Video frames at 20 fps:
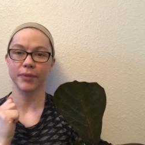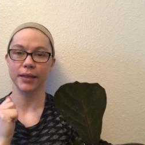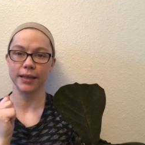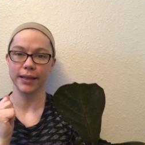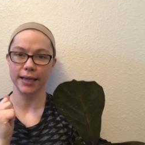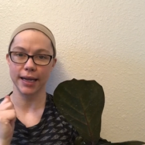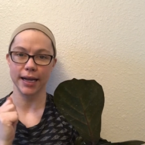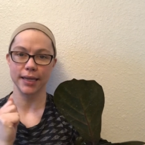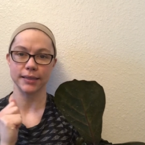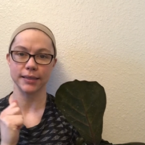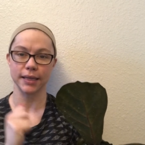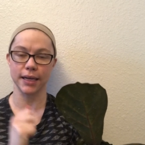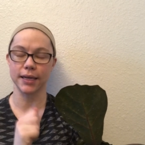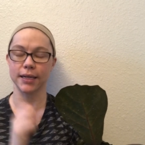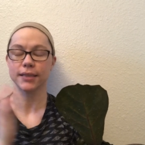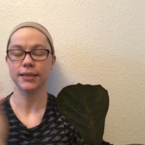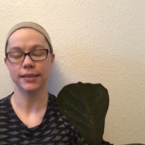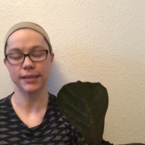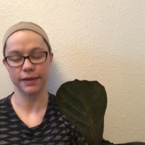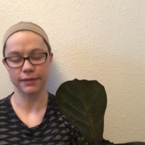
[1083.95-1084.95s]
Like I said,
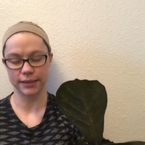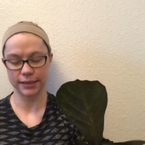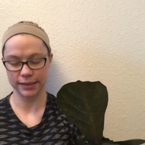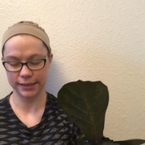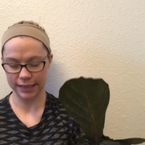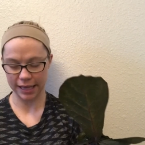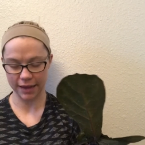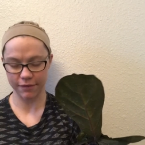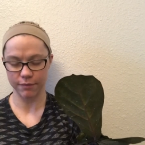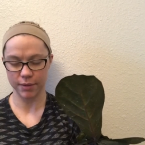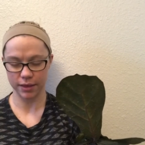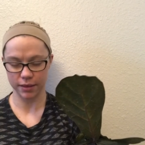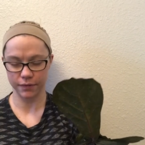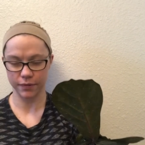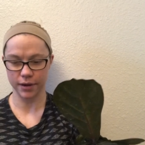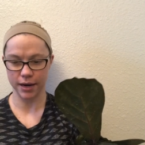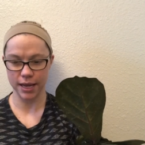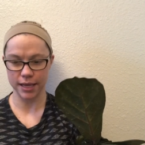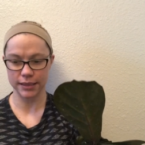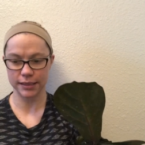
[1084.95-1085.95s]
it's a save month
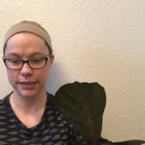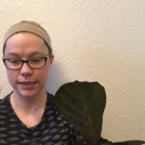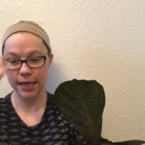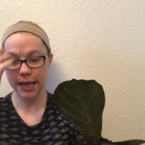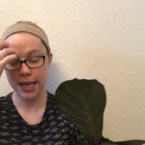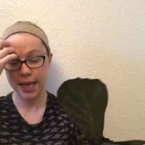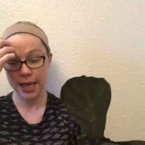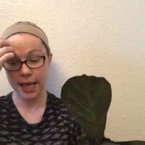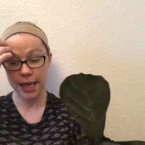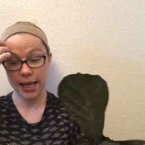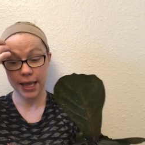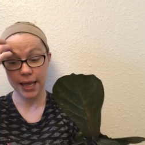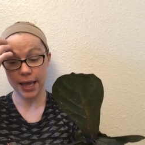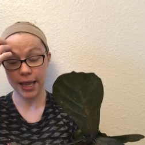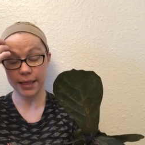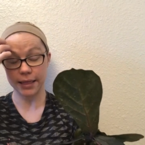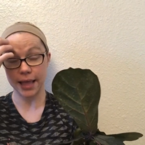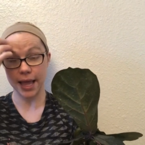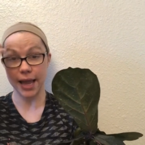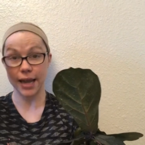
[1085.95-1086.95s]
for us.
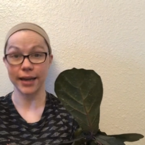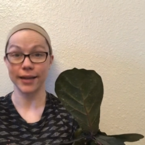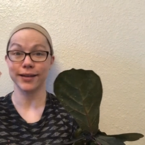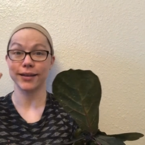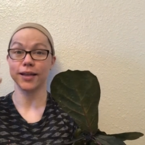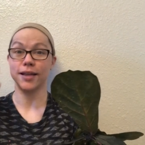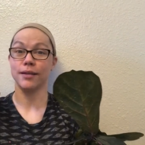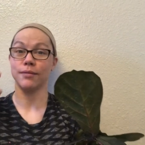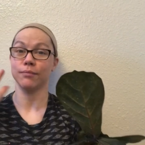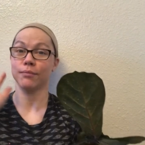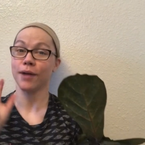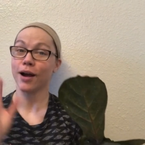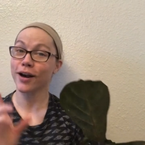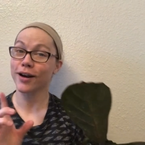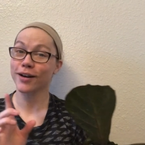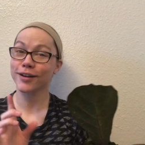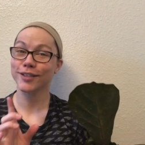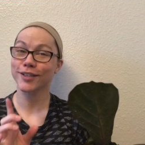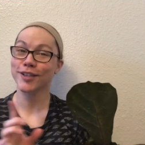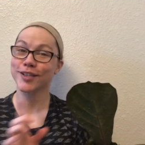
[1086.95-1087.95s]
And then in
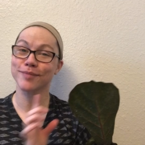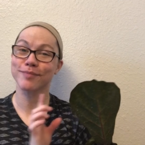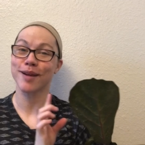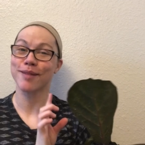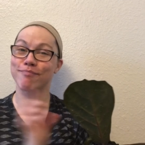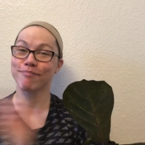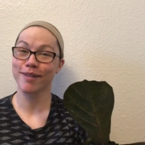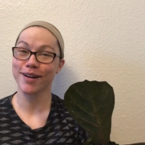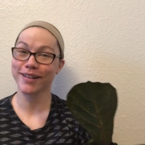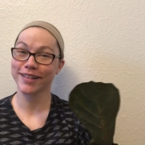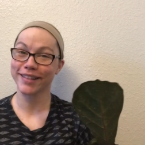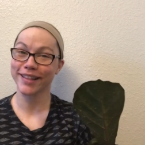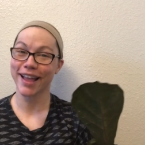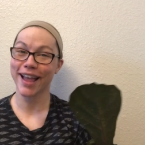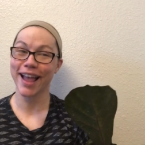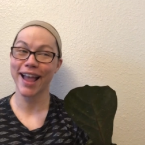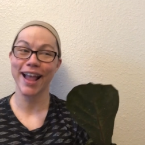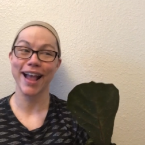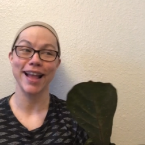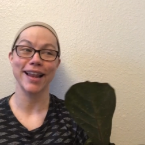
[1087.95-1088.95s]
March is my
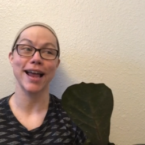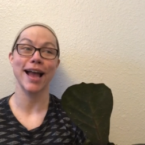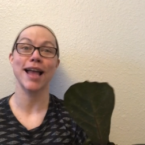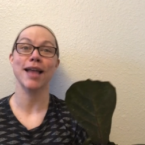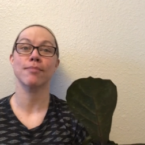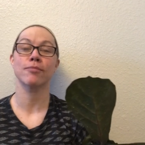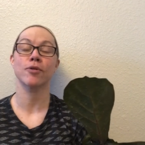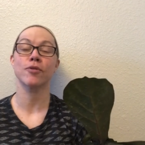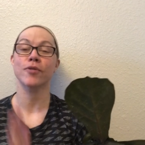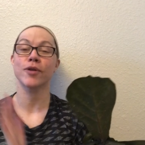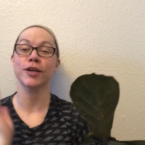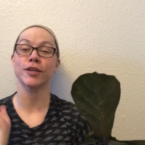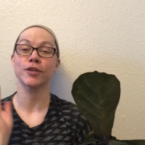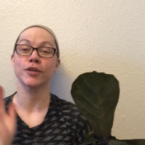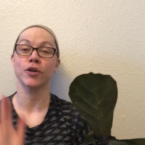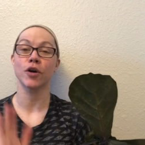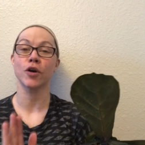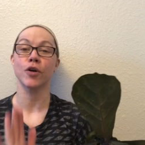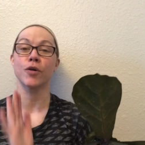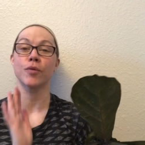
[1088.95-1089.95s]
birthday and I am going
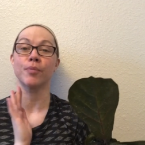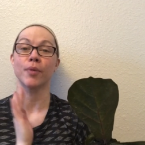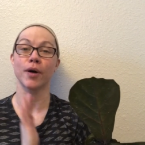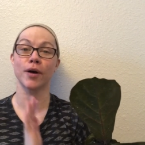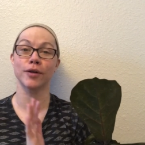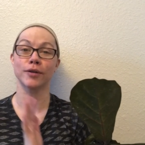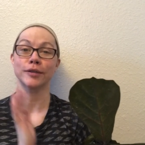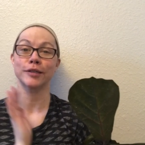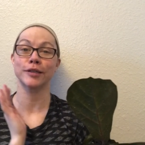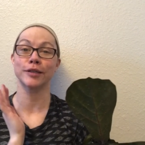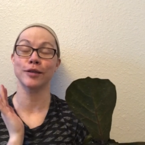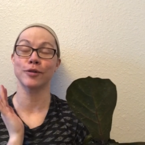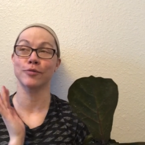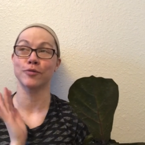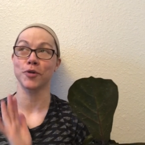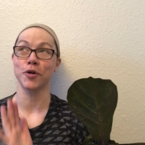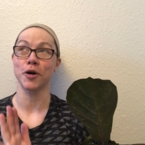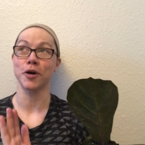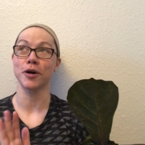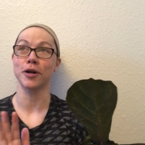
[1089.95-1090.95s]
to go balls to the
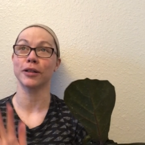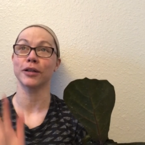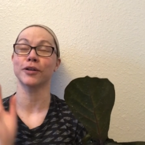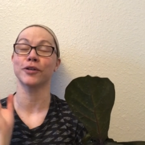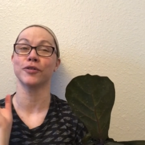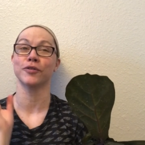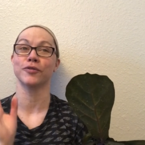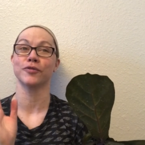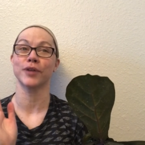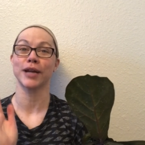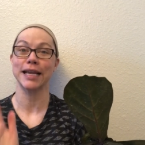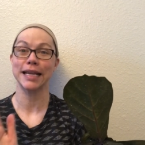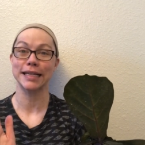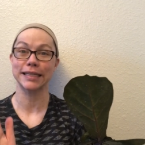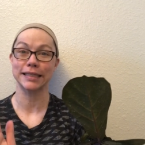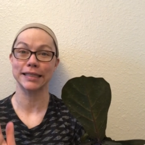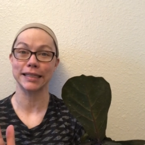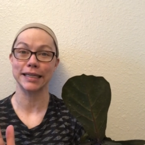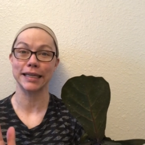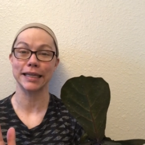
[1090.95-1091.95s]
wall
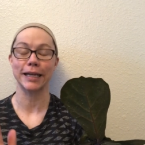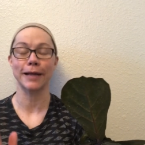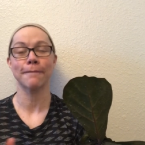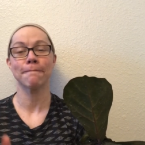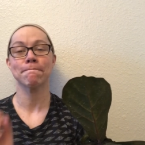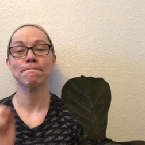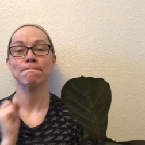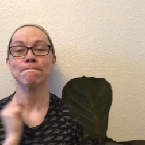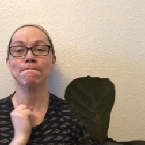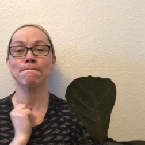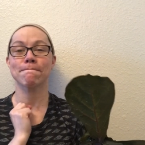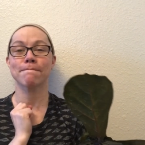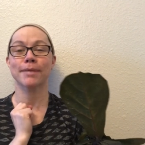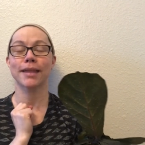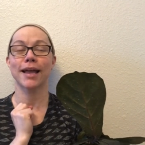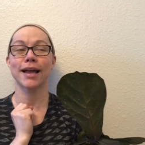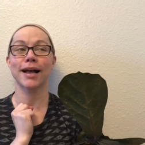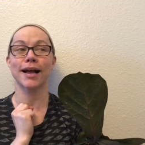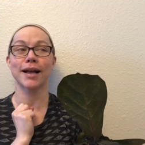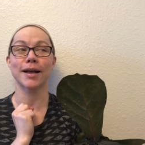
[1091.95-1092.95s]
crazy
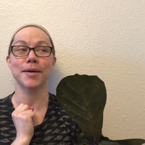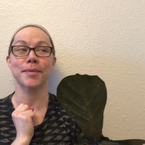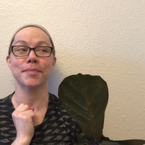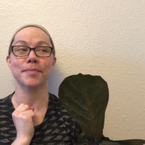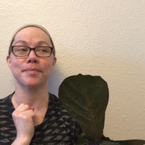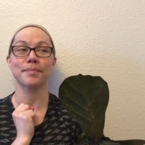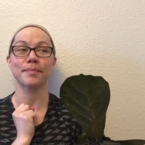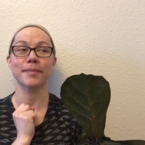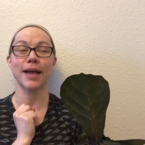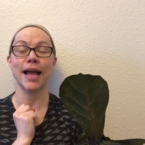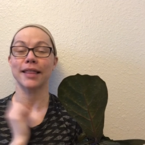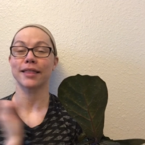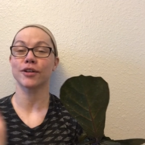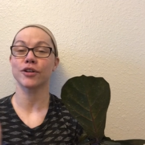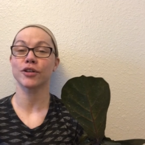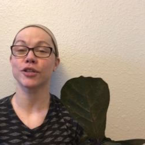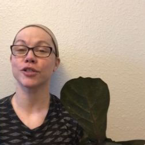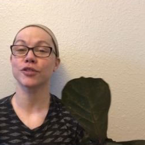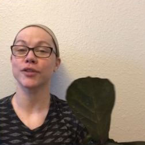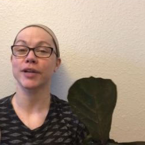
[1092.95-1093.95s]
um, at the
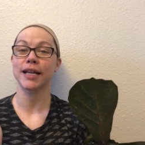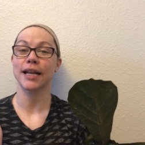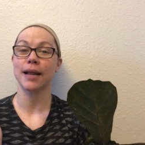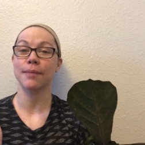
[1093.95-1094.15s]
nursery.